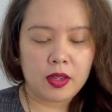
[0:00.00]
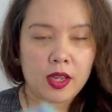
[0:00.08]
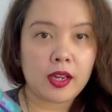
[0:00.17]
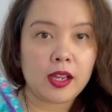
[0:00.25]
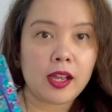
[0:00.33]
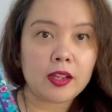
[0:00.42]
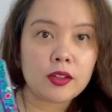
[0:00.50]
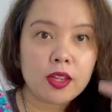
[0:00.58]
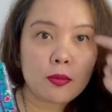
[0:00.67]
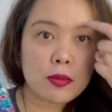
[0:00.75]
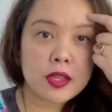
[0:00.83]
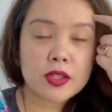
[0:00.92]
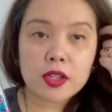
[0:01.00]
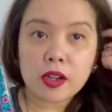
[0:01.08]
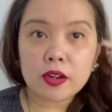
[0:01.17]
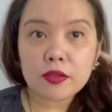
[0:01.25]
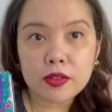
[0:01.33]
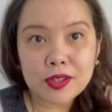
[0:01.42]
And I like to keep things
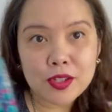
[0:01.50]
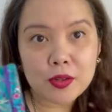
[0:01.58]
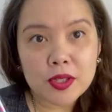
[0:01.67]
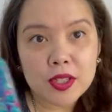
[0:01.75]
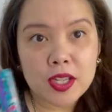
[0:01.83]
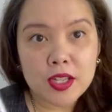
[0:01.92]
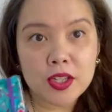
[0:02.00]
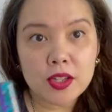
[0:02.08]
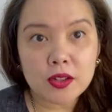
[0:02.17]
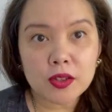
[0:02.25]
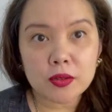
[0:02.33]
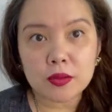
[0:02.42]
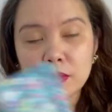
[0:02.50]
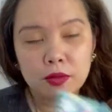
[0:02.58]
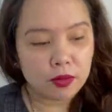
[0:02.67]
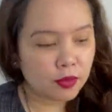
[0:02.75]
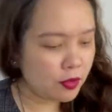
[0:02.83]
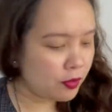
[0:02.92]
colorful, so it's easier to
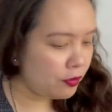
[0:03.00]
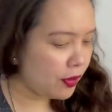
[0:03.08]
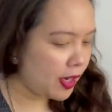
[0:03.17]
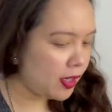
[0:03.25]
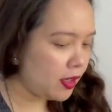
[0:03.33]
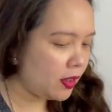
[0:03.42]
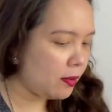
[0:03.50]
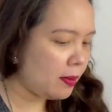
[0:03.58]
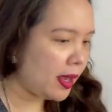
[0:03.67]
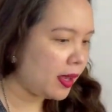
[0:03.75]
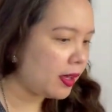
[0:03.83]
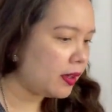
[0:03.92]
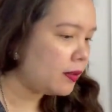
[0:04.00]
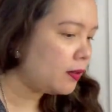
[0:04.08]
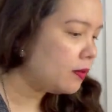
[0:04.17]
find in the bag.